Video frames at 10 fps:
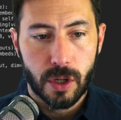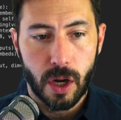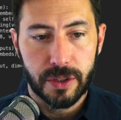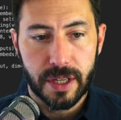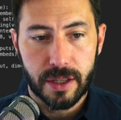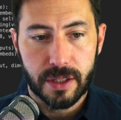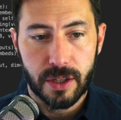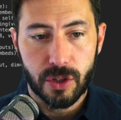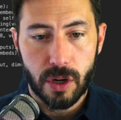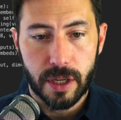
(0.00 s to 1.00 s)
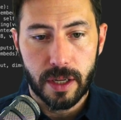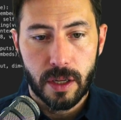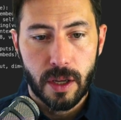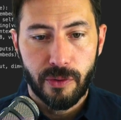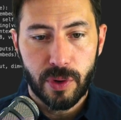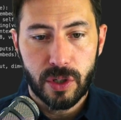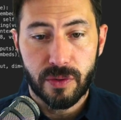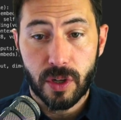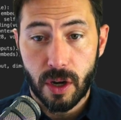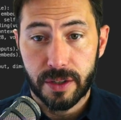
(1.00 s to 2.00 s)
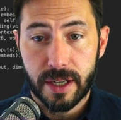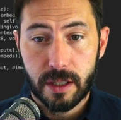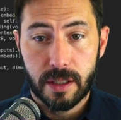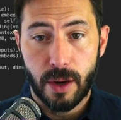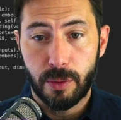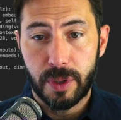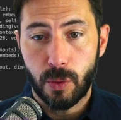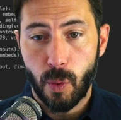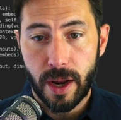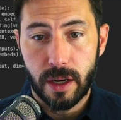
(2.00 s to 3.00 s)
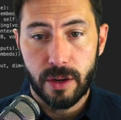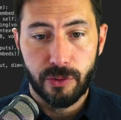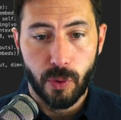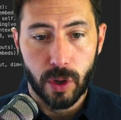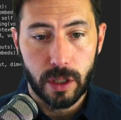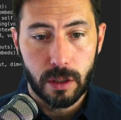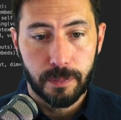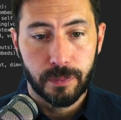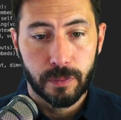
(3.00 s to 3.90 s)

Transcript: context, and target for each of the contexts. That would be when and 40.